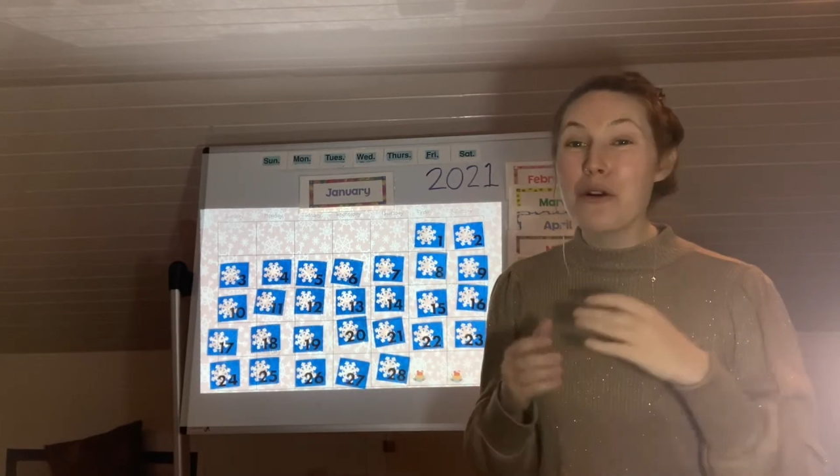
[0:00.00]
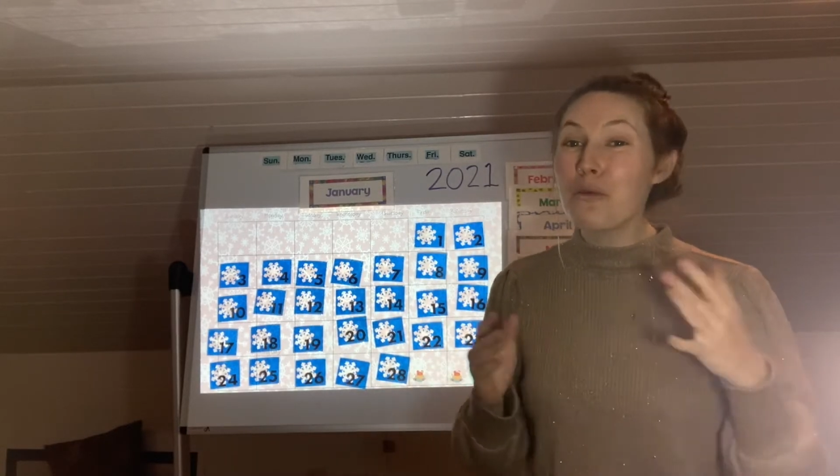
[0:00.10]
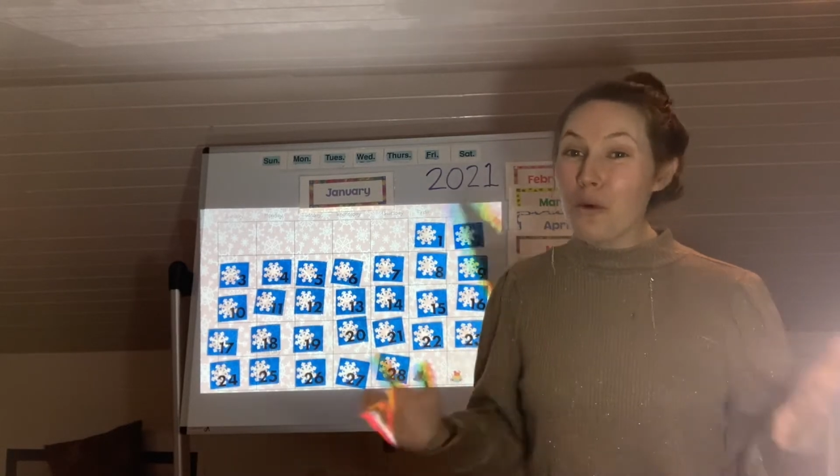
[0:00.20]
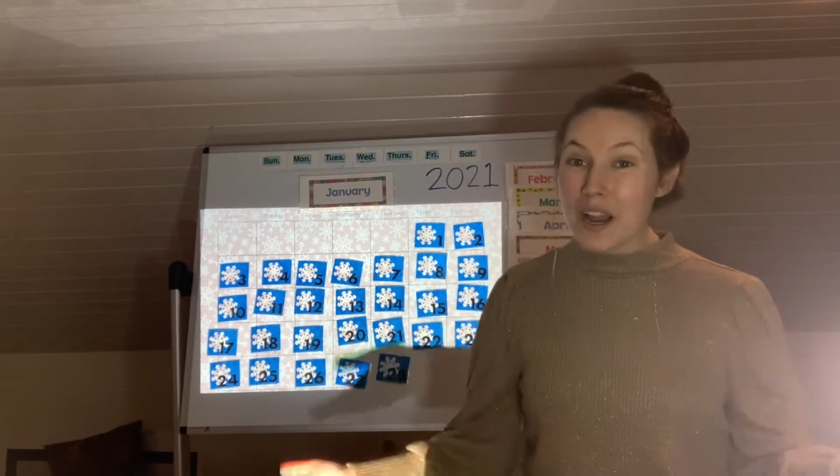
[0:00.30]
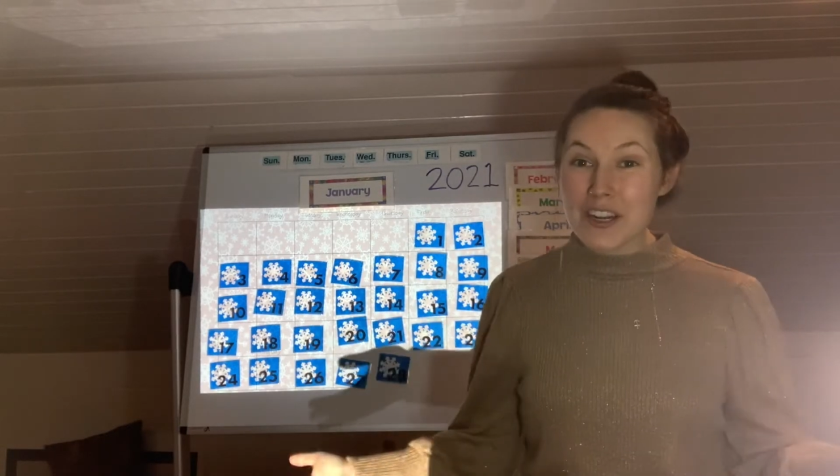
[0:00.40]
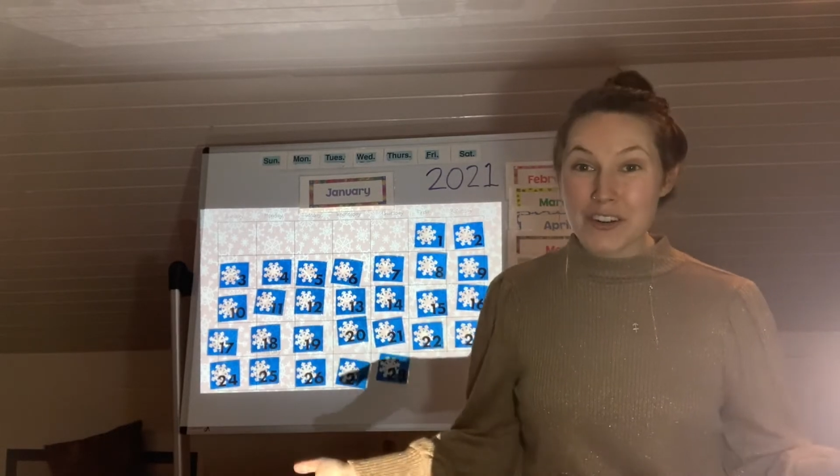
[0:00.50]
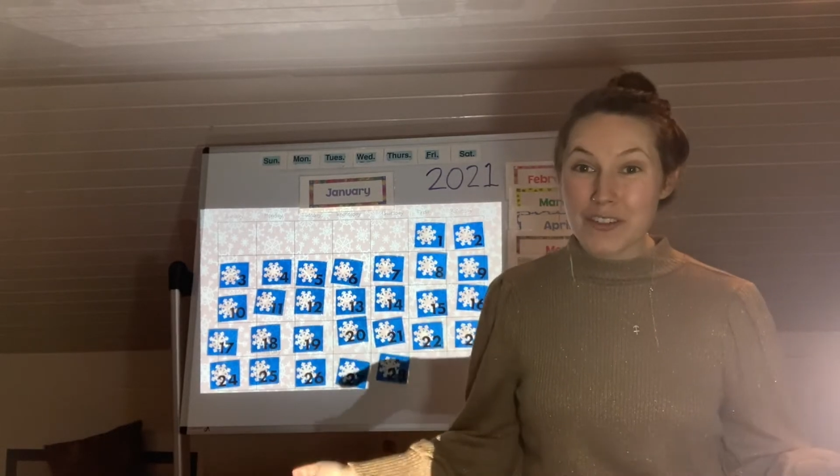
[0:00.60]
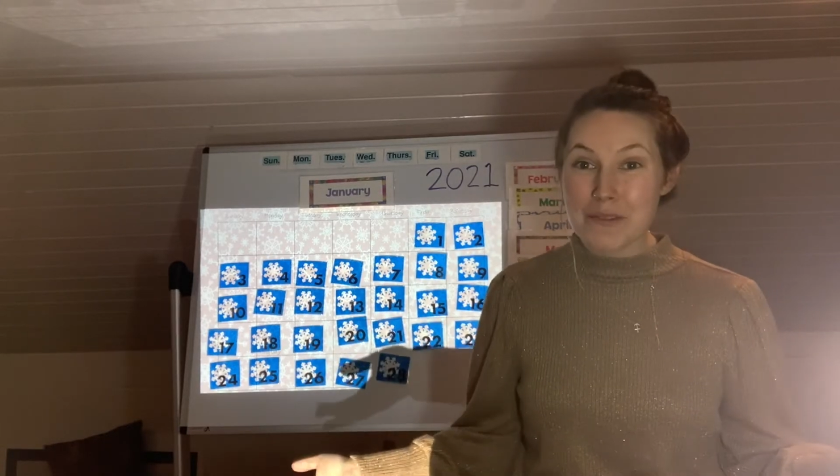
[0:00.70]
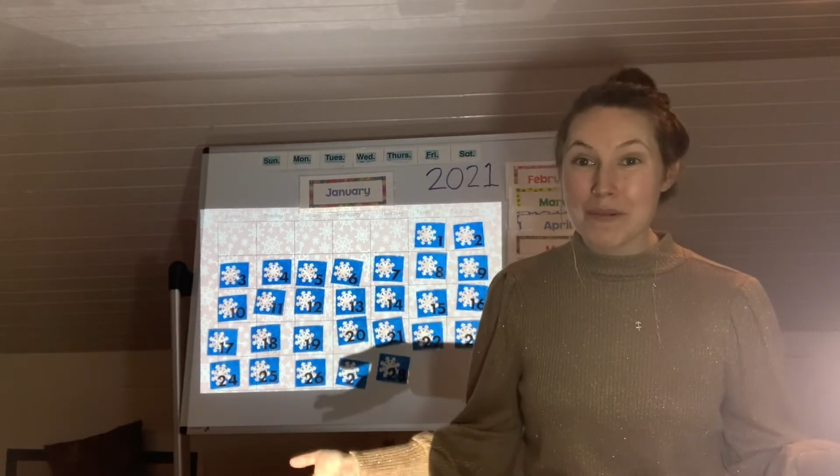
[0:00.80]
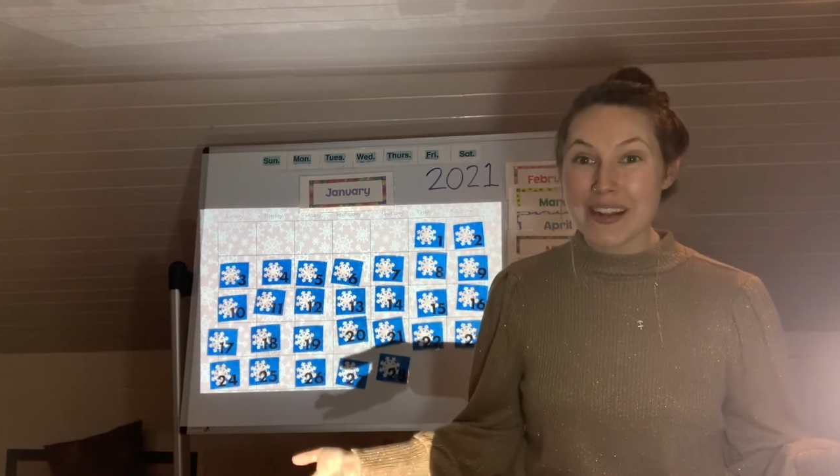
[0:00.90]

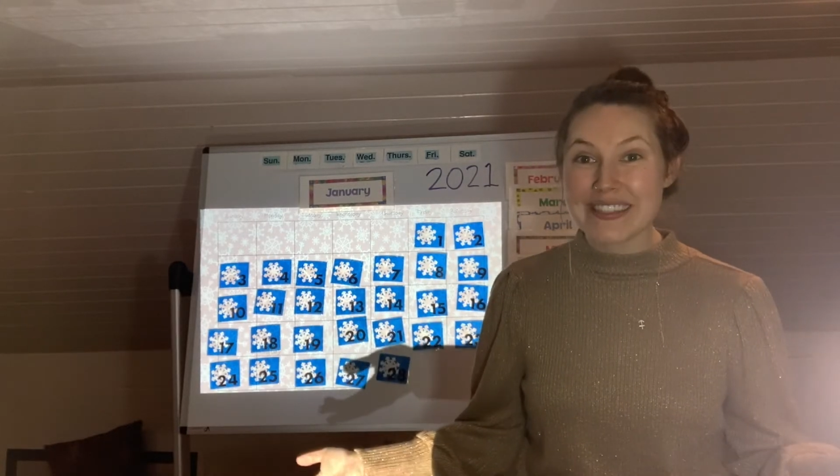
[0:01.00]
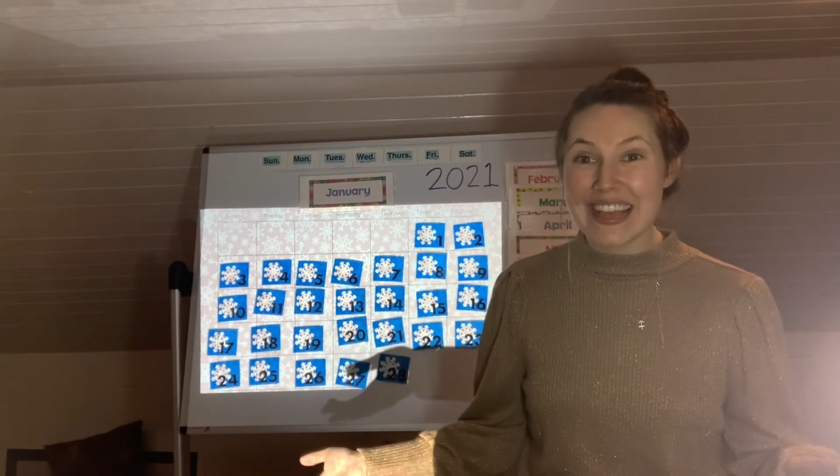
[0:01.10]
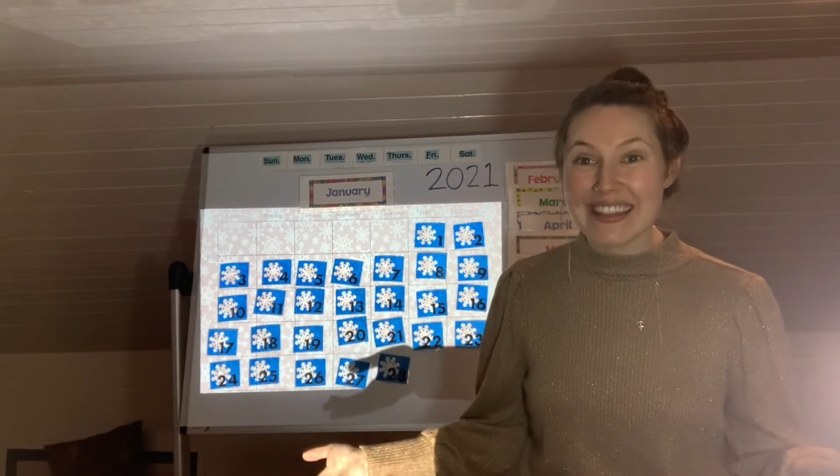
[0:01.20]
wonderful birthday,